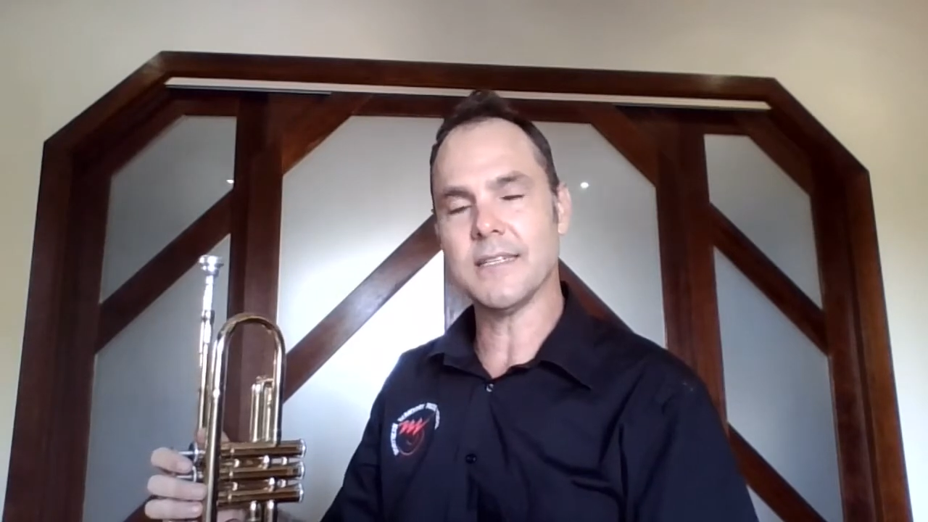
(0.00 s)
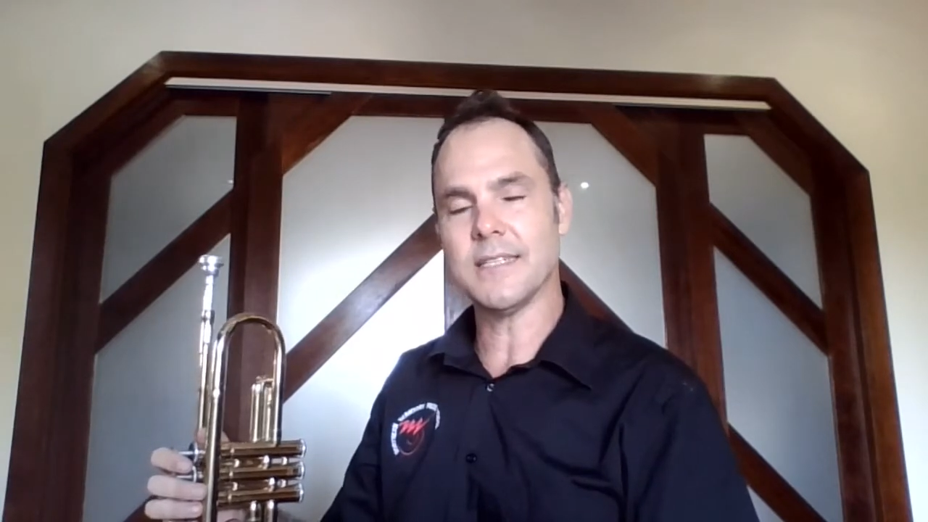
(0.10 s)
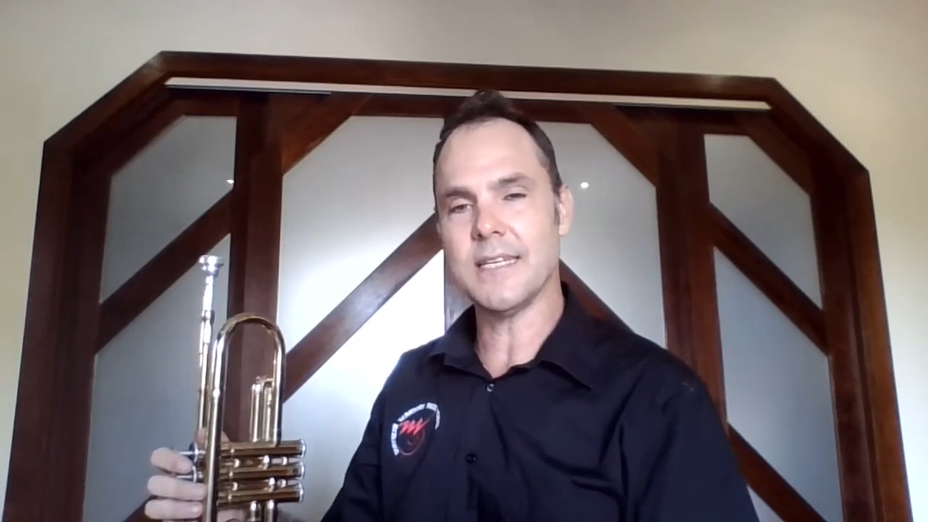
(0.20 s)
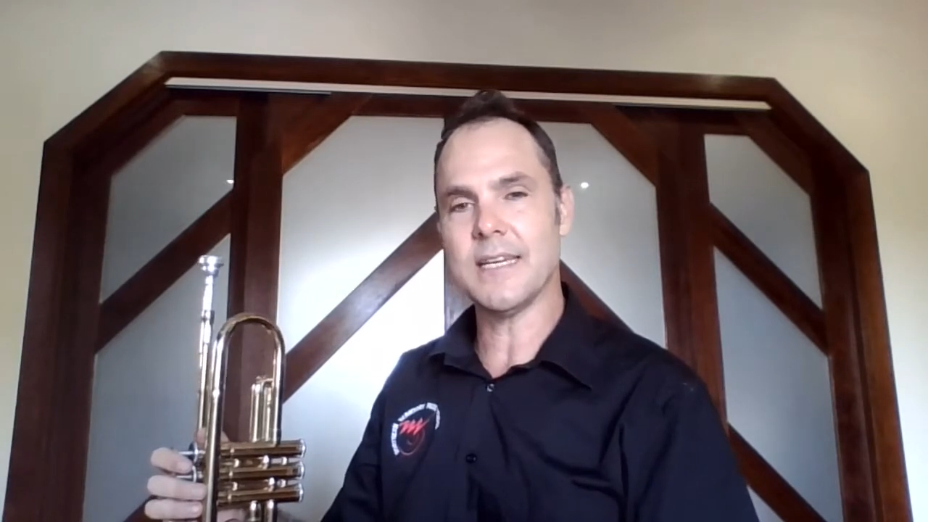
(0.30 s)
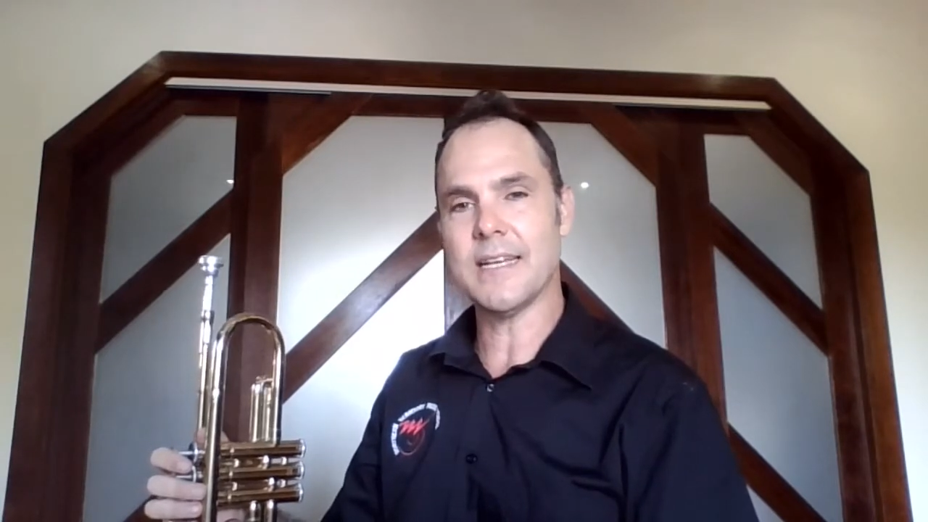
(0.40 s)

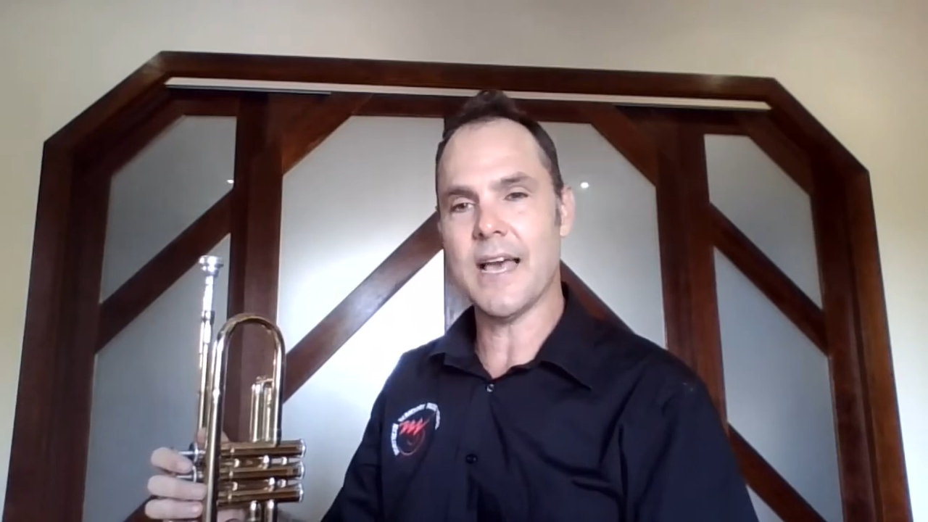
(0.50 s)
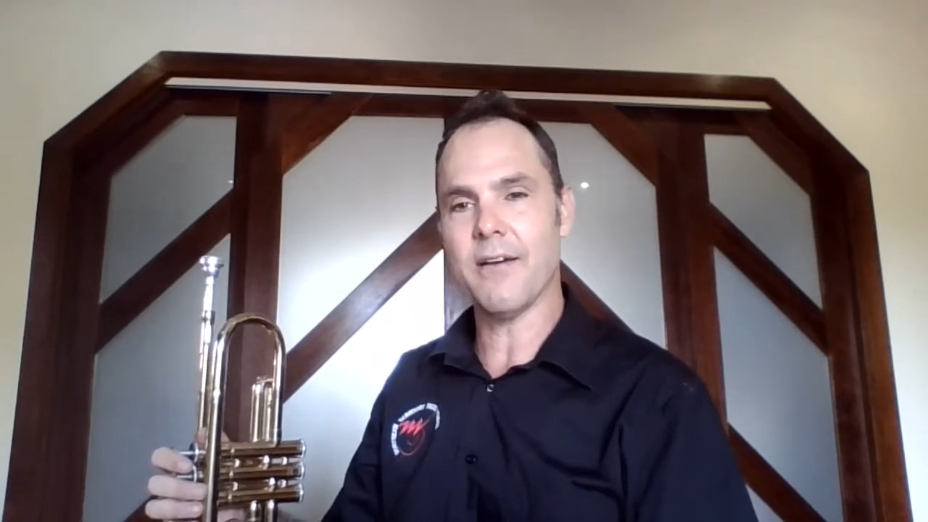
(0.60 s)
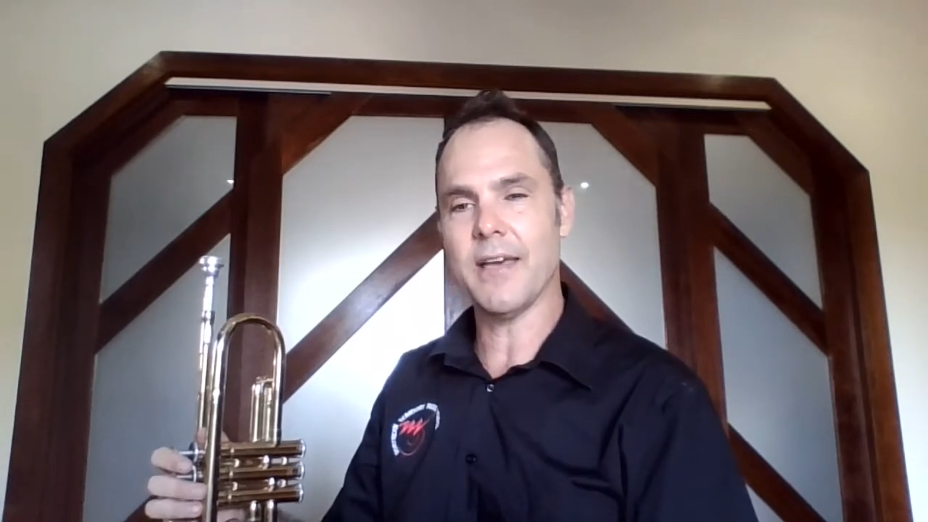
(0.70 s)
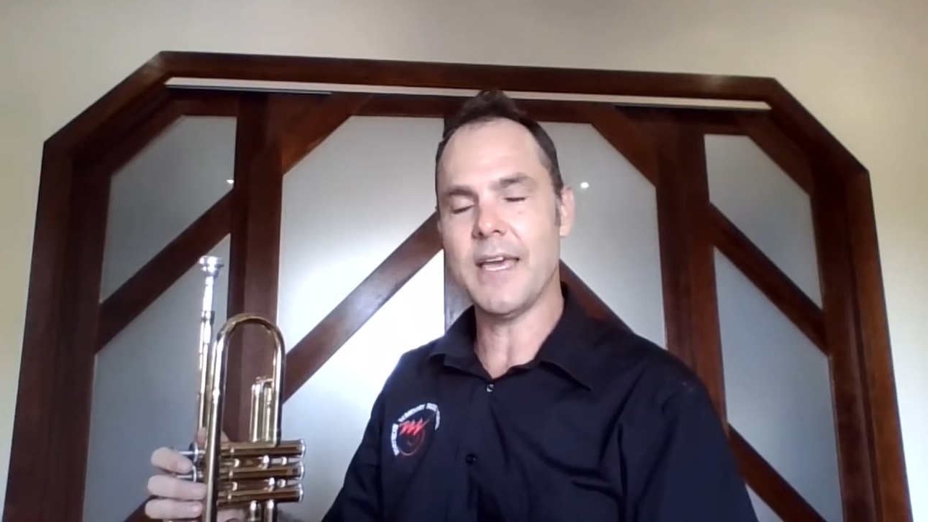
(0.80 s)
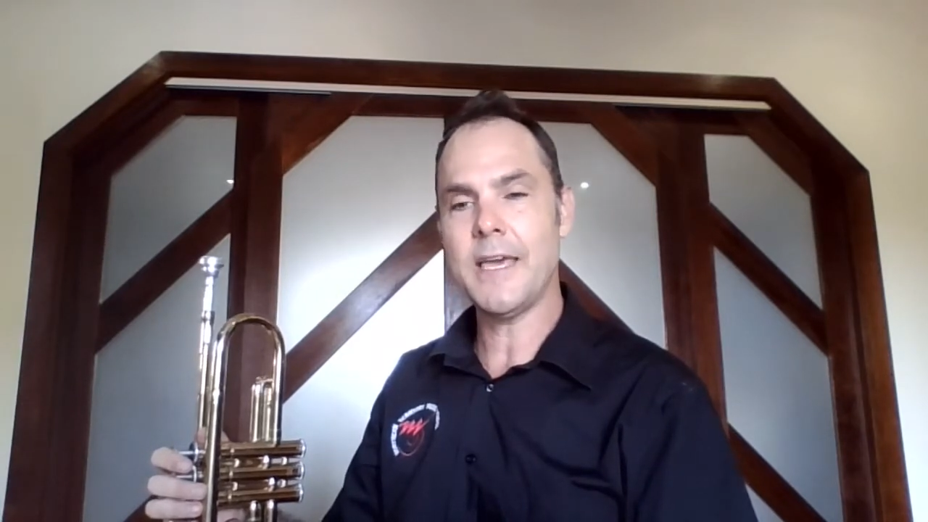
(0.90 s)
D, and our
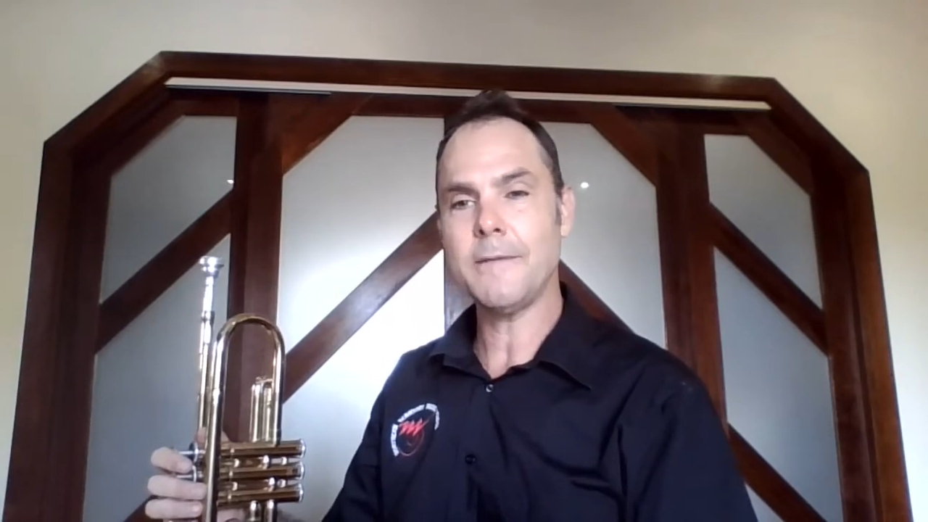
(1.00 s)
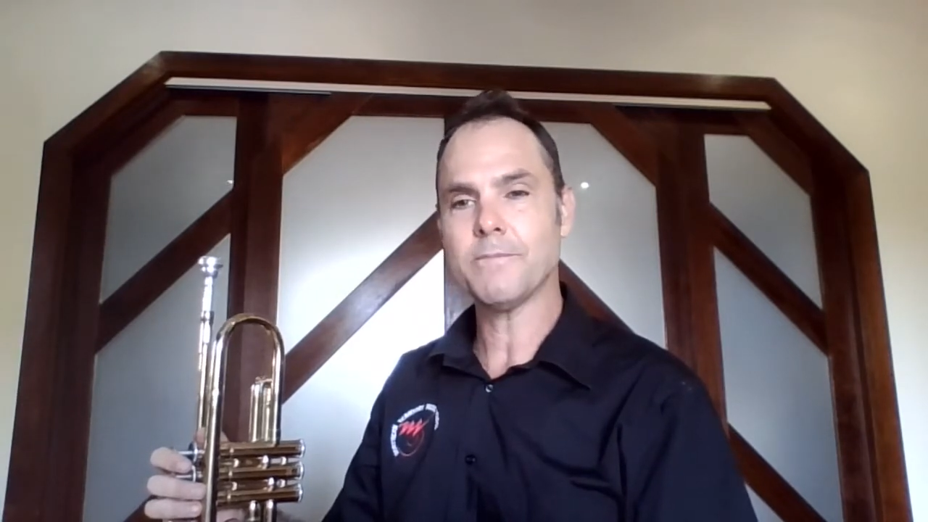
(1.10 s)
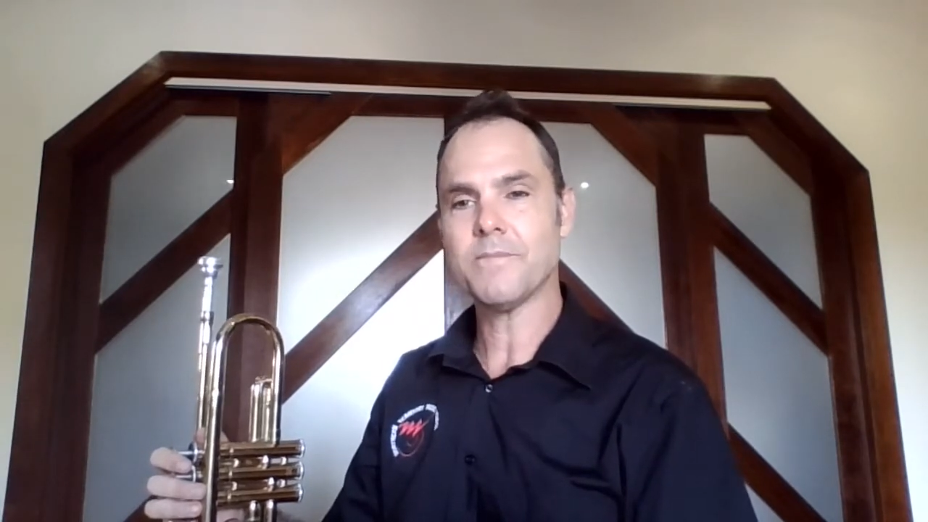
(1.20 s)
E.